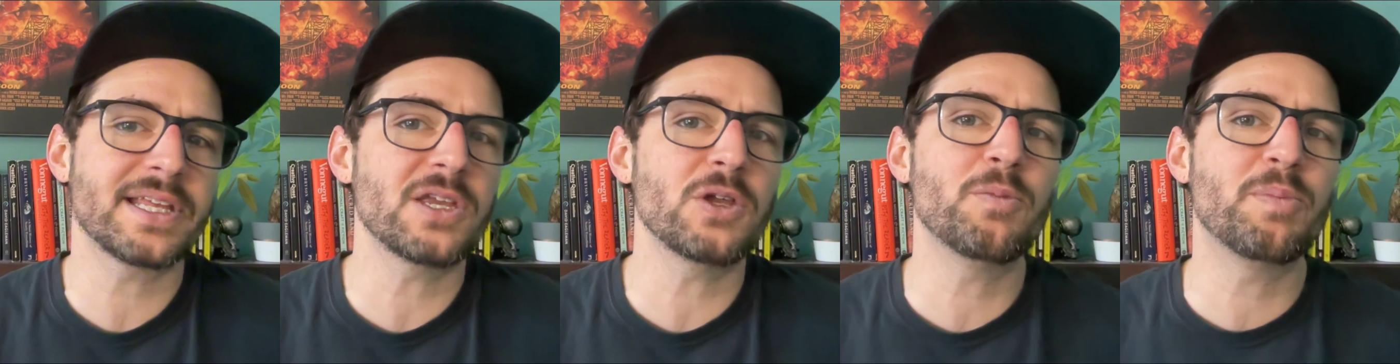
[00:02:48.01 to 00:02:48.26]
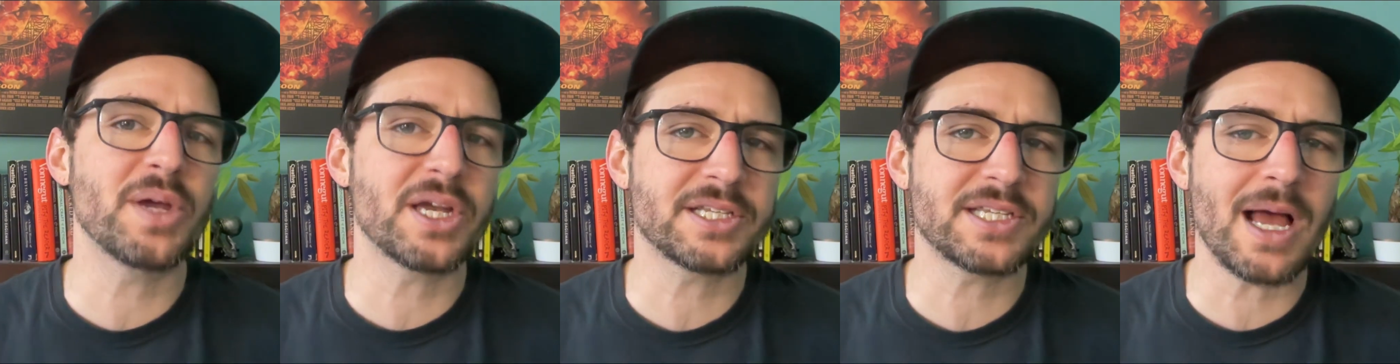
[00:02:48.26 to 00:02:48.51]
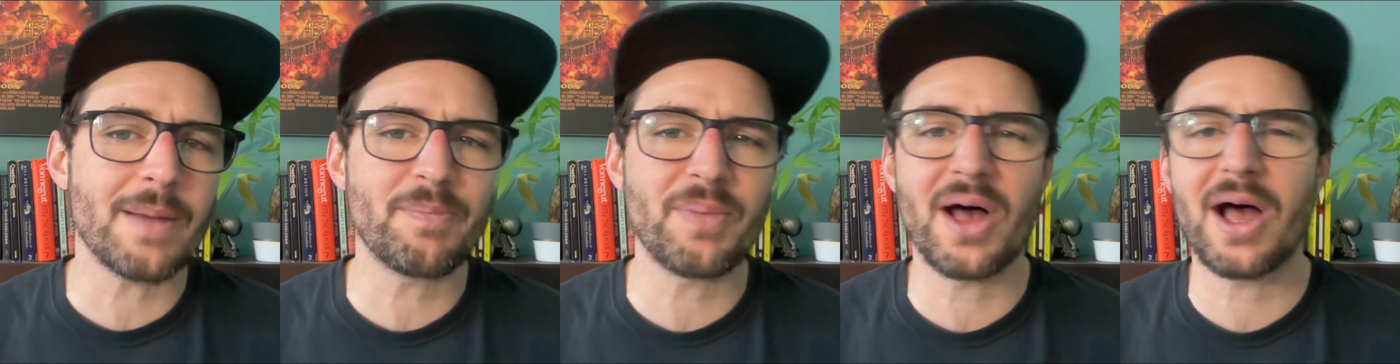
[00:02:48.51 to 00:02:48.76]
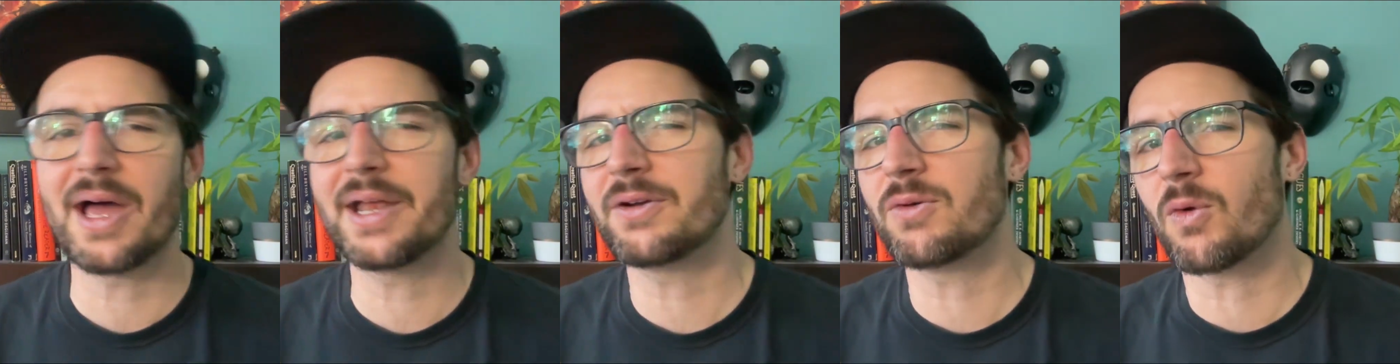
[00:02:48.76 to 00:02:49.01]
that you picked up
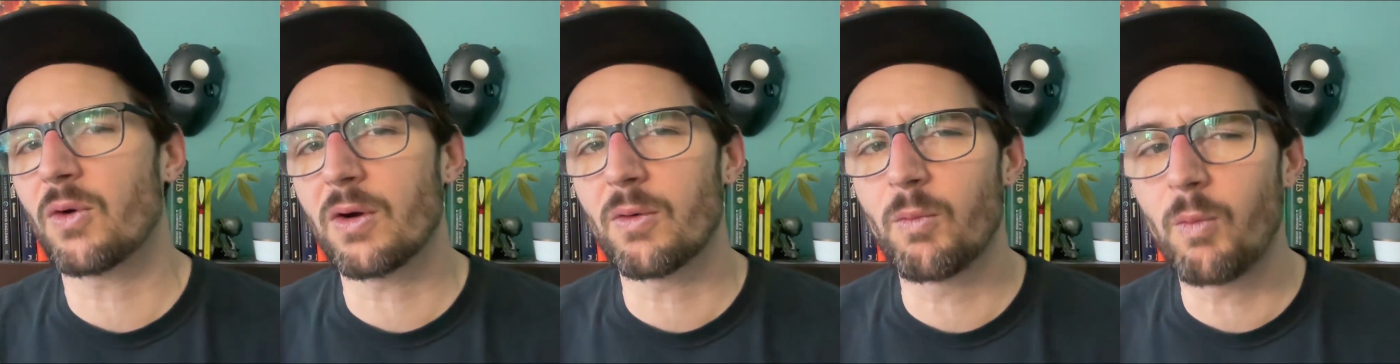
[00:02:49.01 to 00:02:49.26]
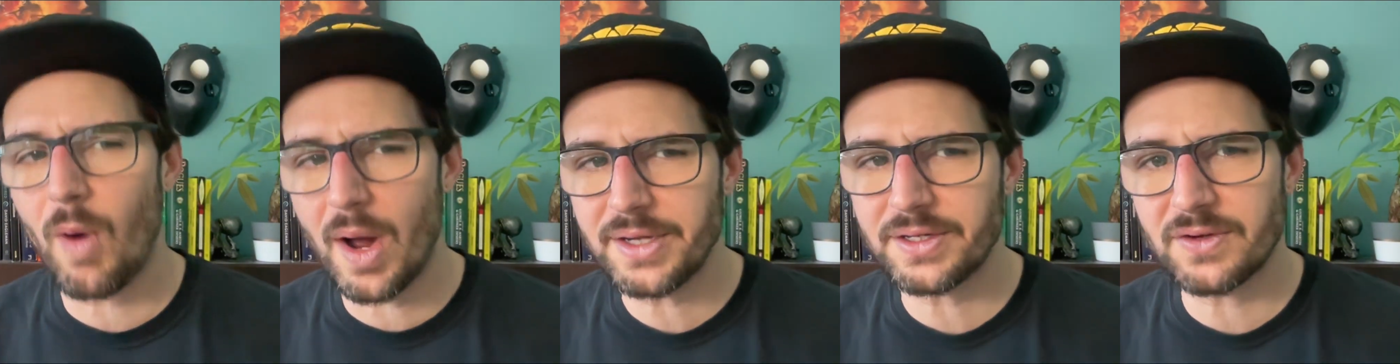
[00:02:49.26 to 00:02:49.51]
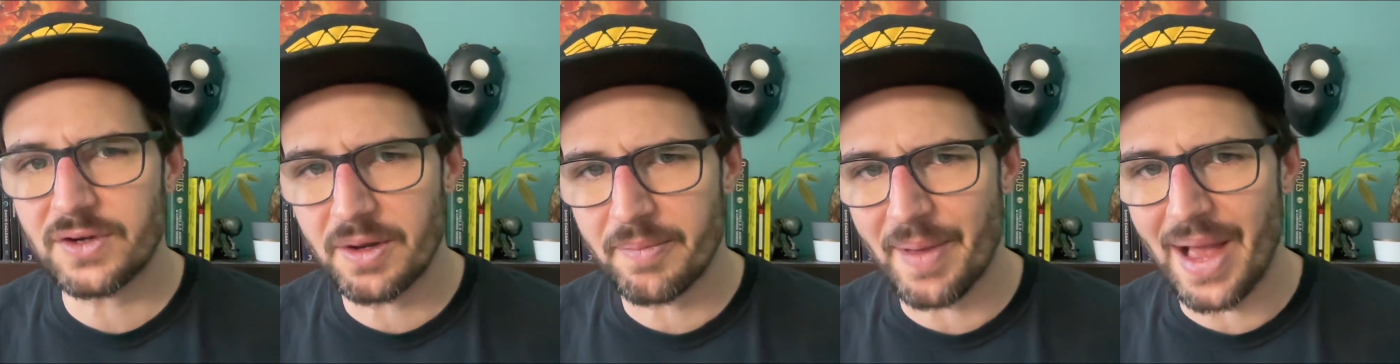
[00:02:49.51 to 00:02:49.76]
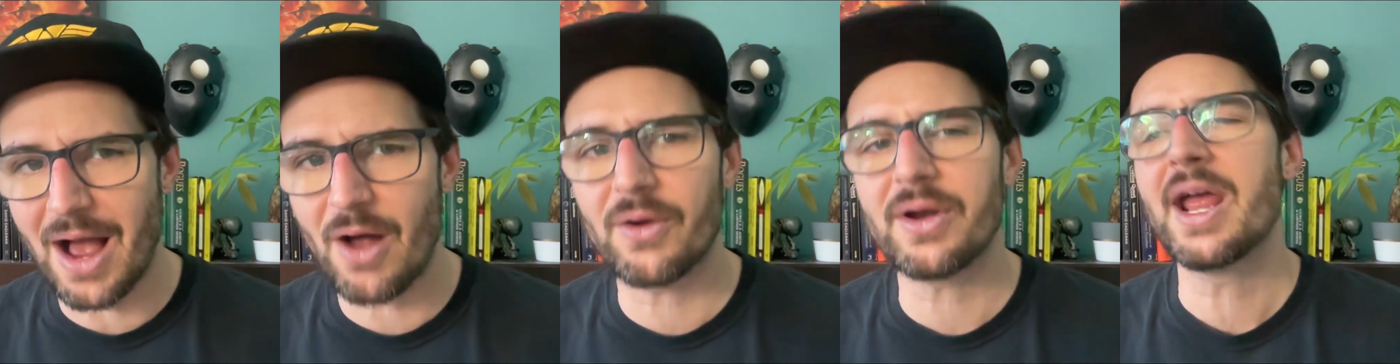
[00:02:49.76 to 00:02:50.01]
on or wondered
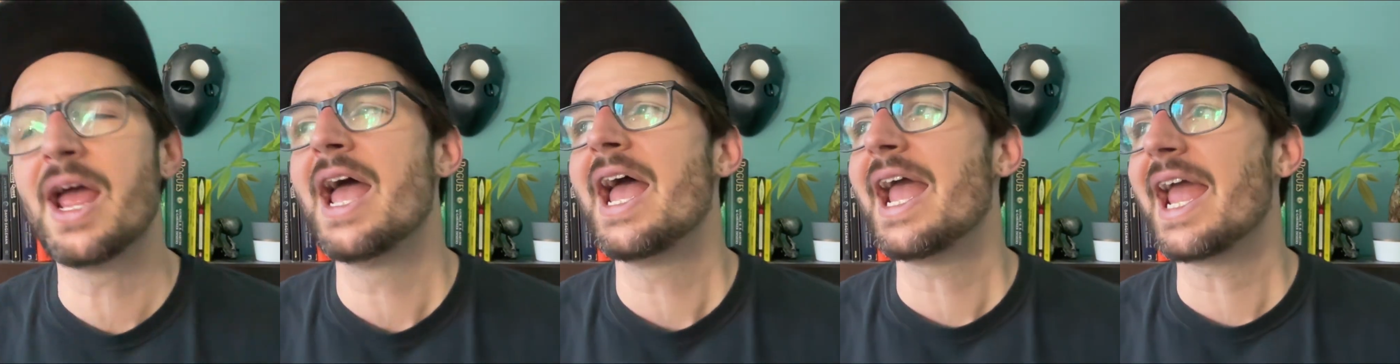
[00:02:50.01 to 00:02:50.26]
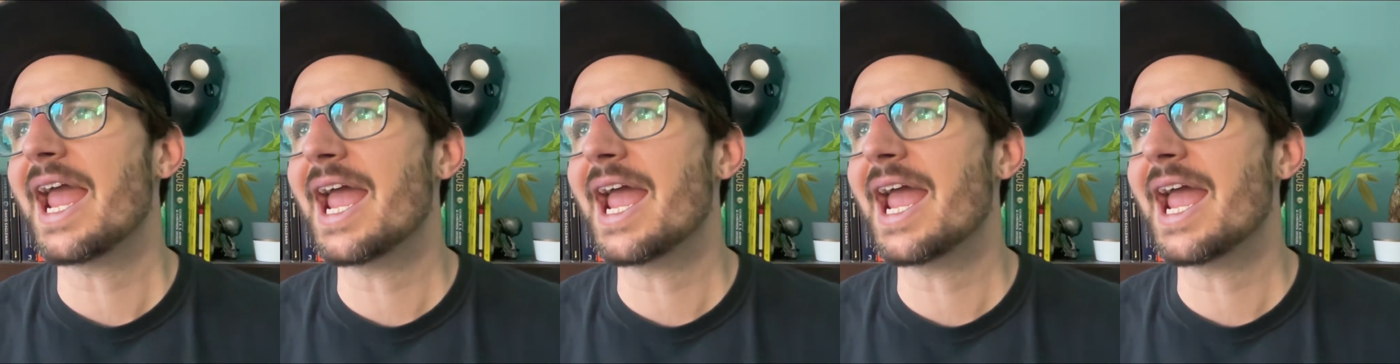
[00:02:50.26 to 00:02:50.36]
about,